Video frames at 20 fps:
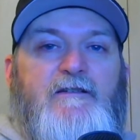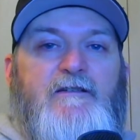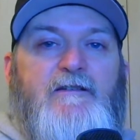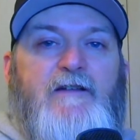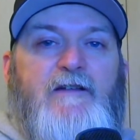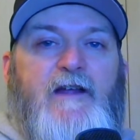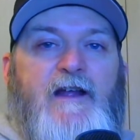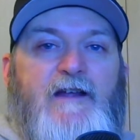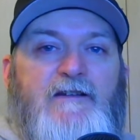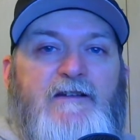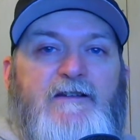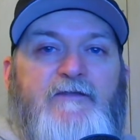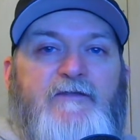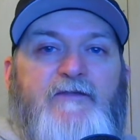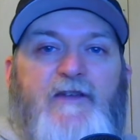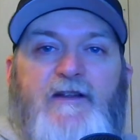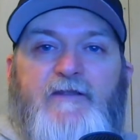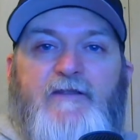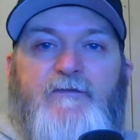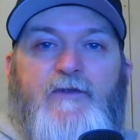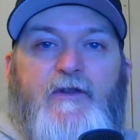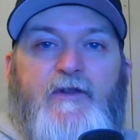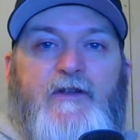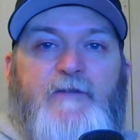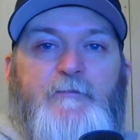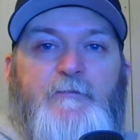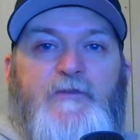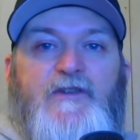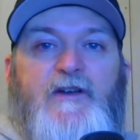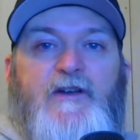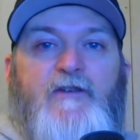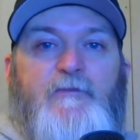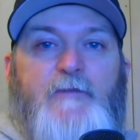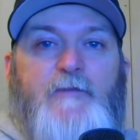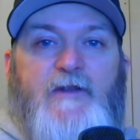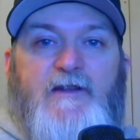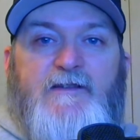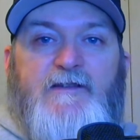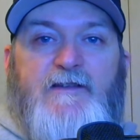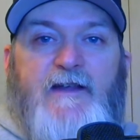has to fend for themselves
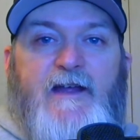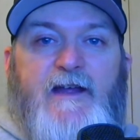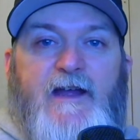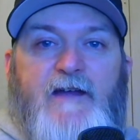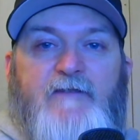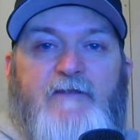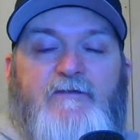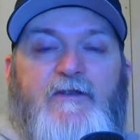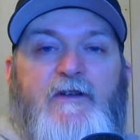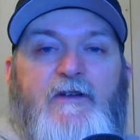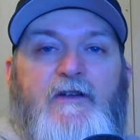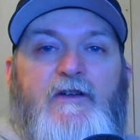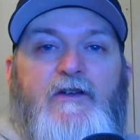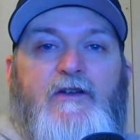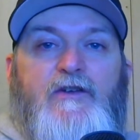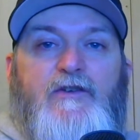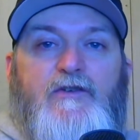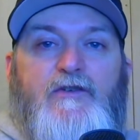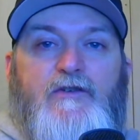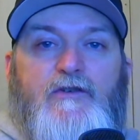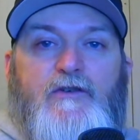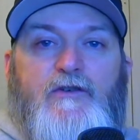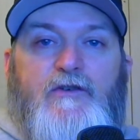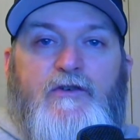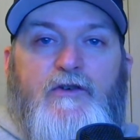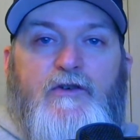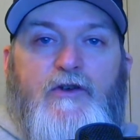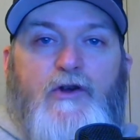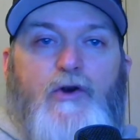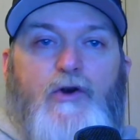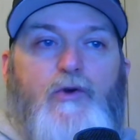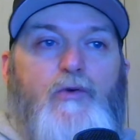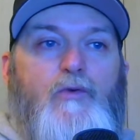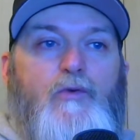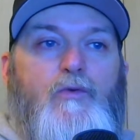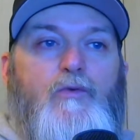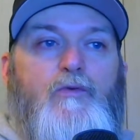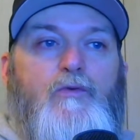because they have no